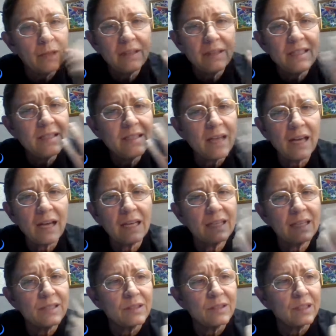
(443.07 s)
This
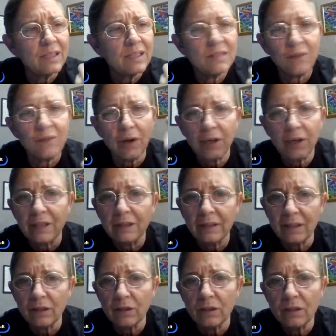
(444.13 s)
is very
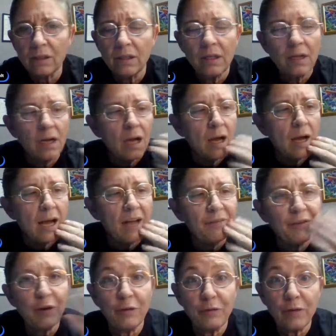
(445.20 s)
clear. I
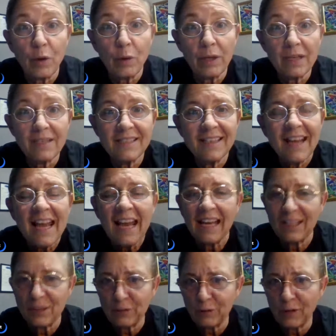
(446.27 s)
feel focused.
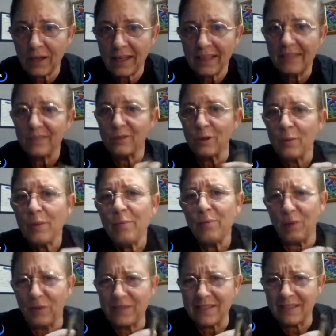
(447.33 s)
It's funny. Durban
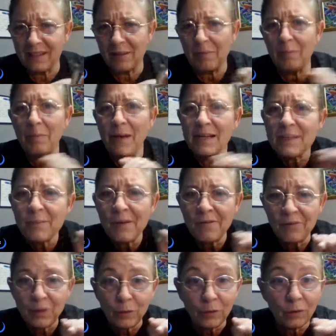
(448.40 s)
poison makes me
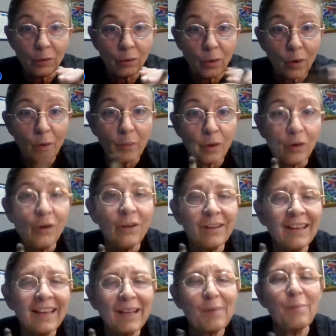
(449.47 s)
feel normal.
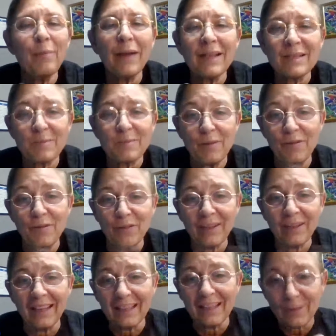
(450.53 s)
Like it makes me
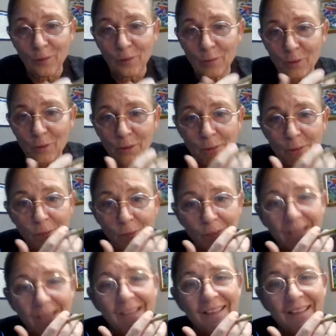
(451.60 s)
feel like a normal human
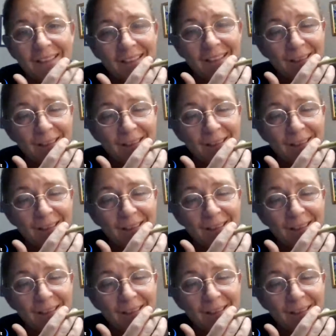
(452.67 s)
being.